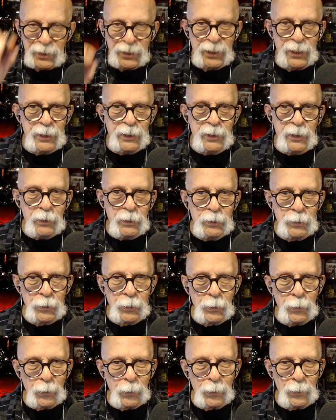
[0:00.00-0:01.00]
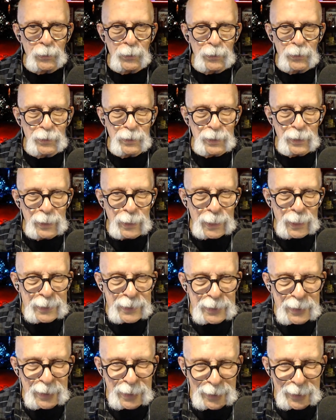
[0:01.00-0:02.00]
I think you'll
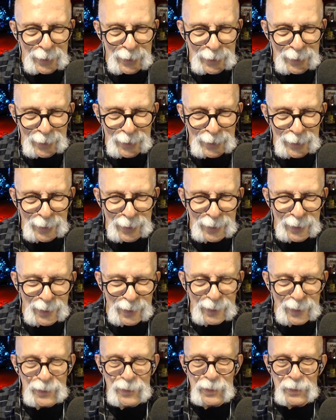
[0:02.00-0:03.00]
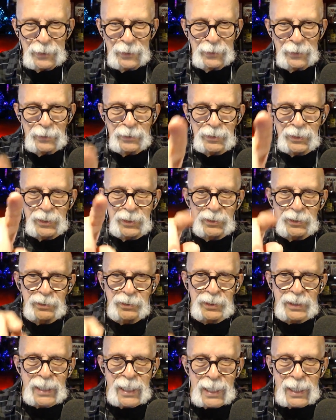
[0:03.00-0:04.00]
like. And here's
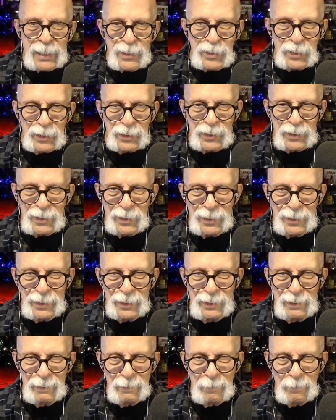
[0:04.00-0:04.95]
his gadget.